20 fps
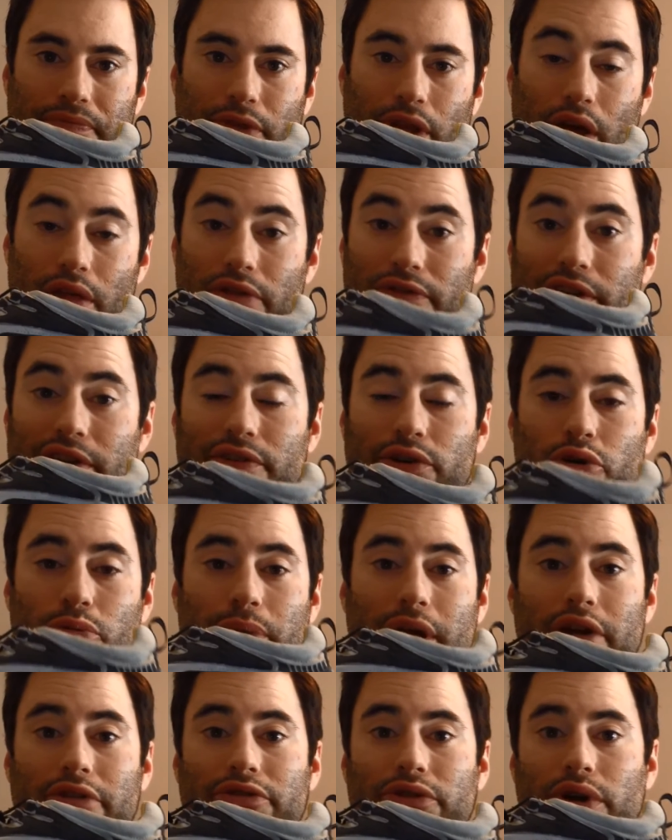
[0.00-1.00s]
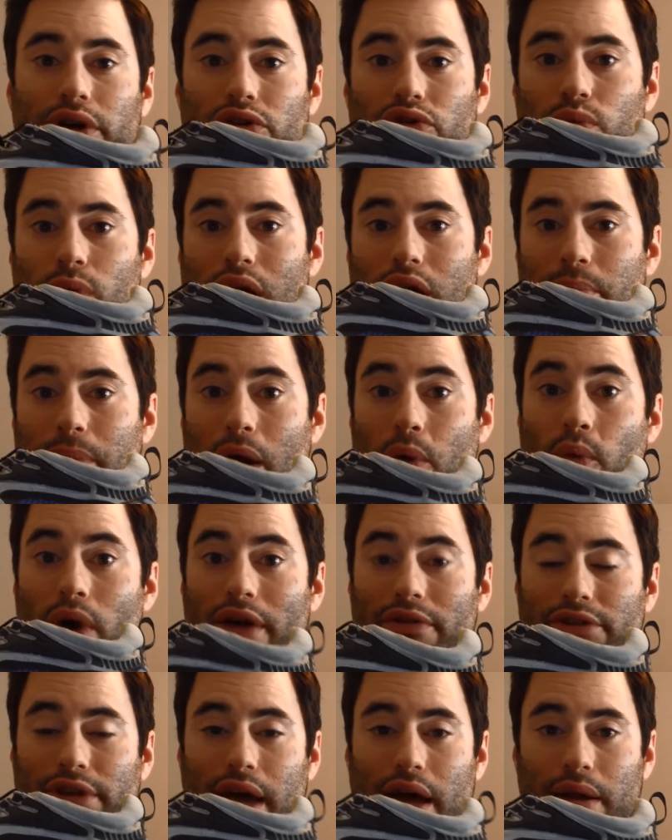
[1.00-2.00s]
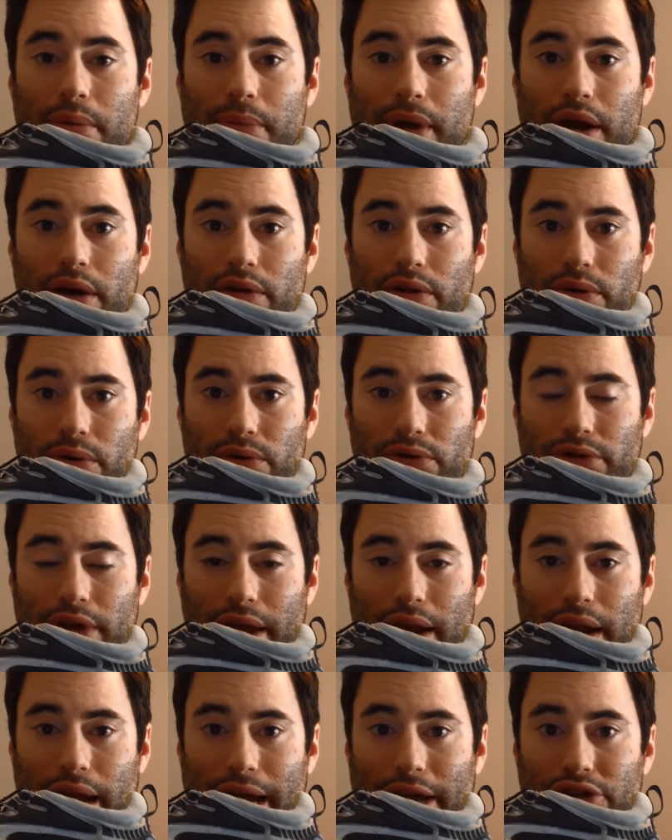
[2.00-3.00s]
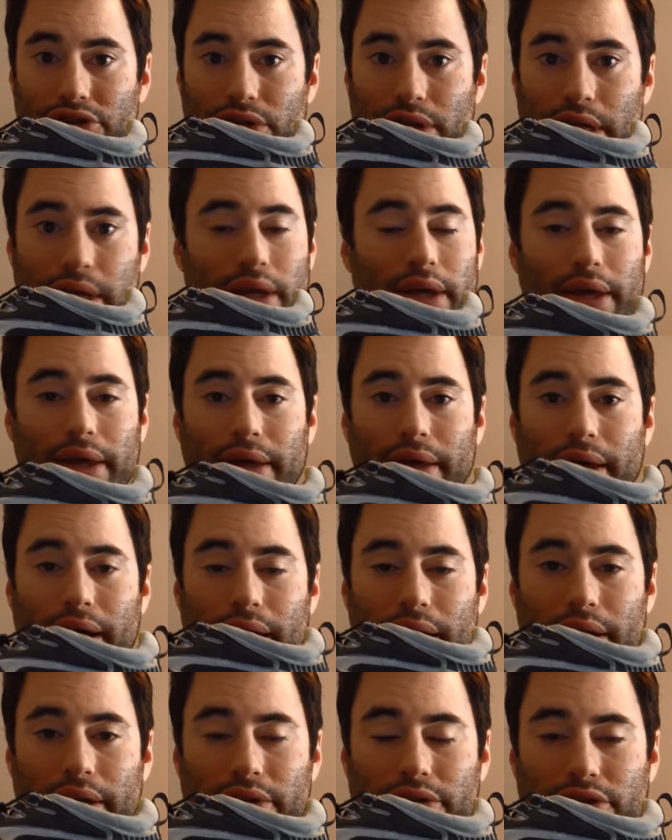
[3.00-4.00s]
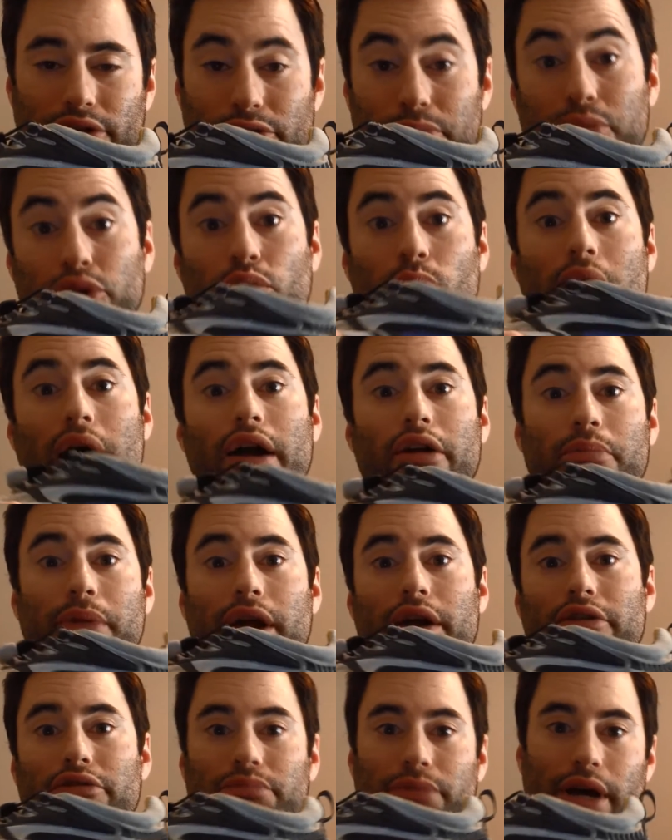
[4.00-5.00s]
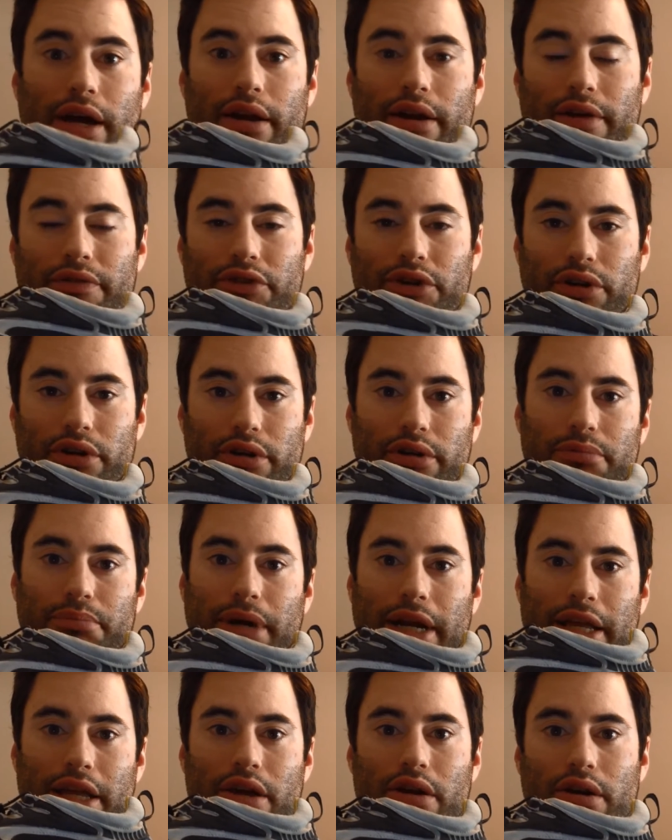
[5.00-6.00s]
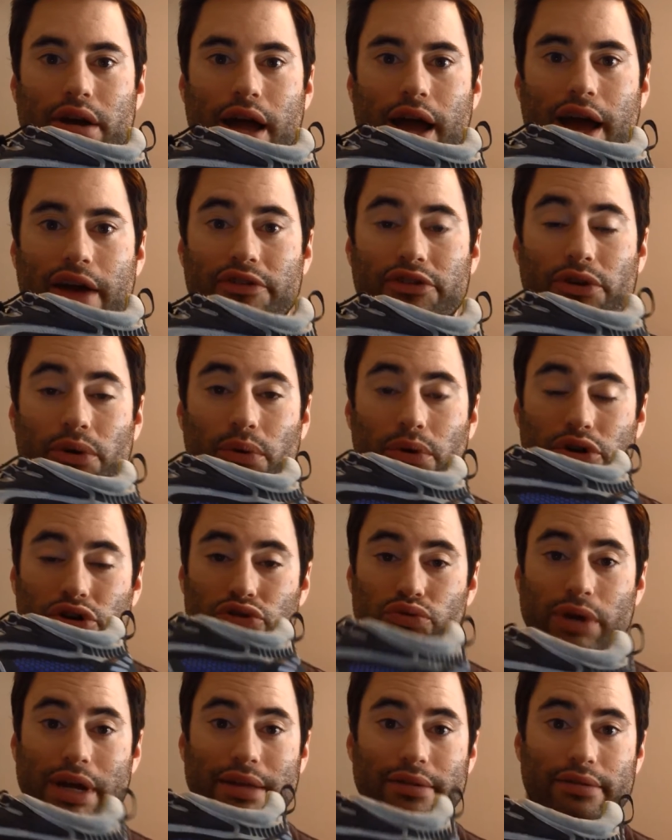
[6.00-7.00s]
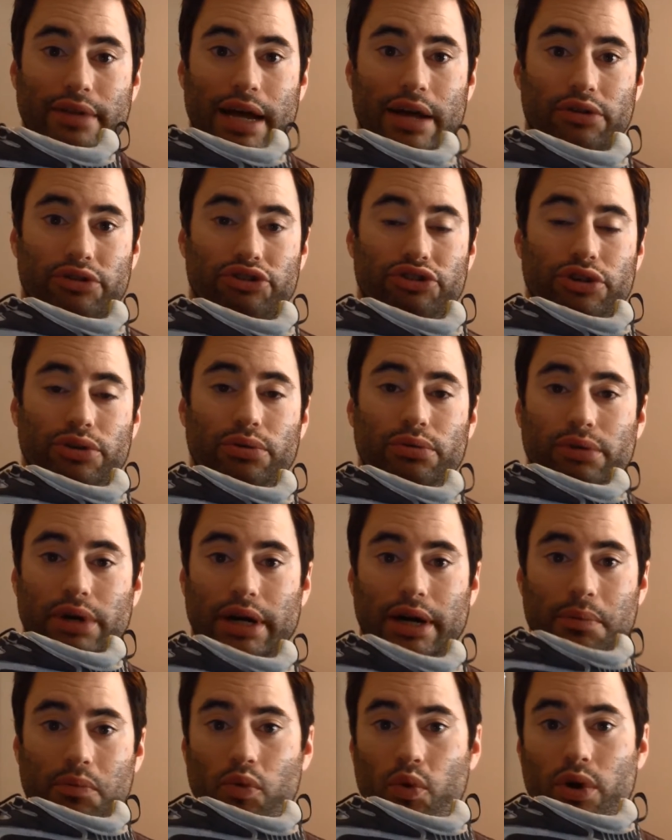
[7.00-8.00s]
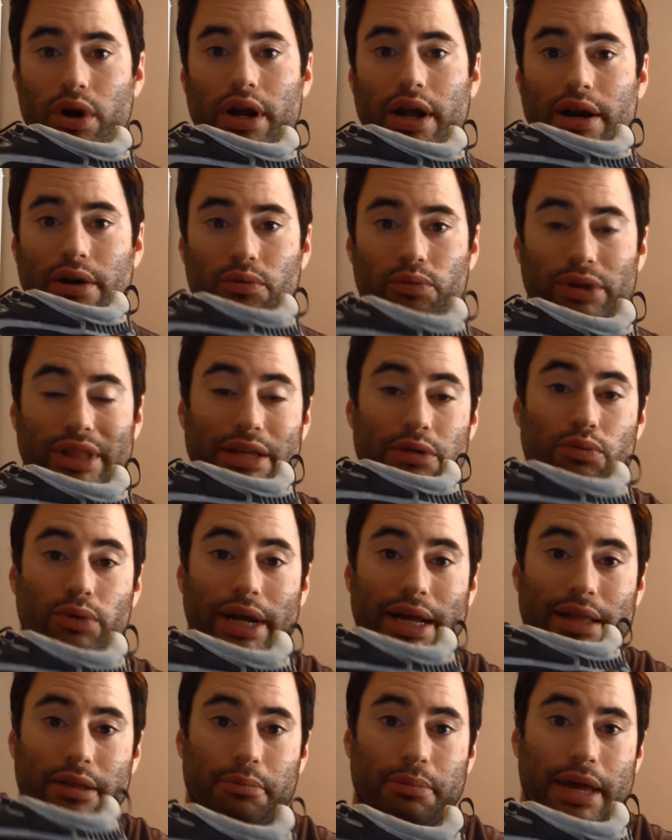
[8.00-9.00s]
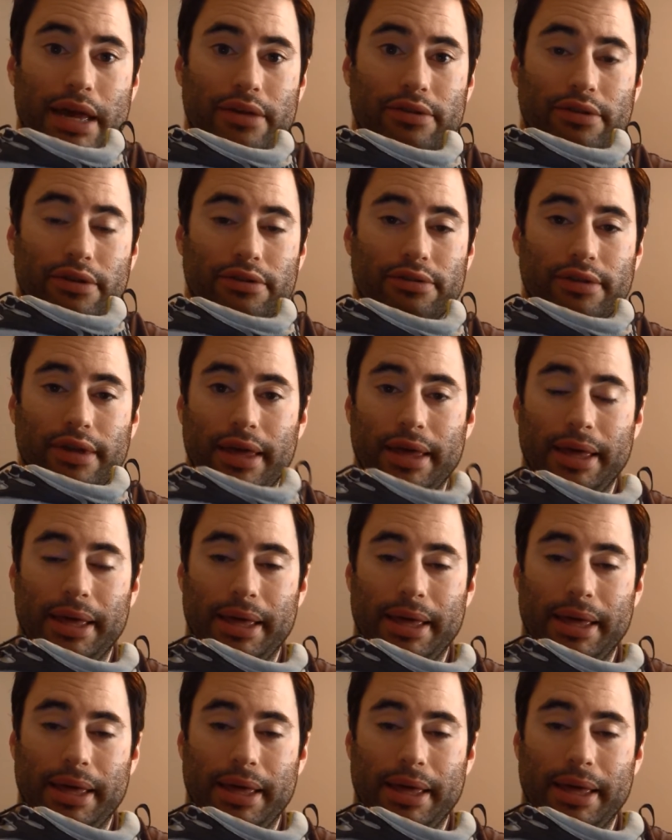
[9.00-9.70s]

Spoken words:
The Vivo Barefoot as well. My wife's got a pair of those, and actually just blew out a pair of mine after about 1.5 years. So great style shoe. Wore it on a really regular basis.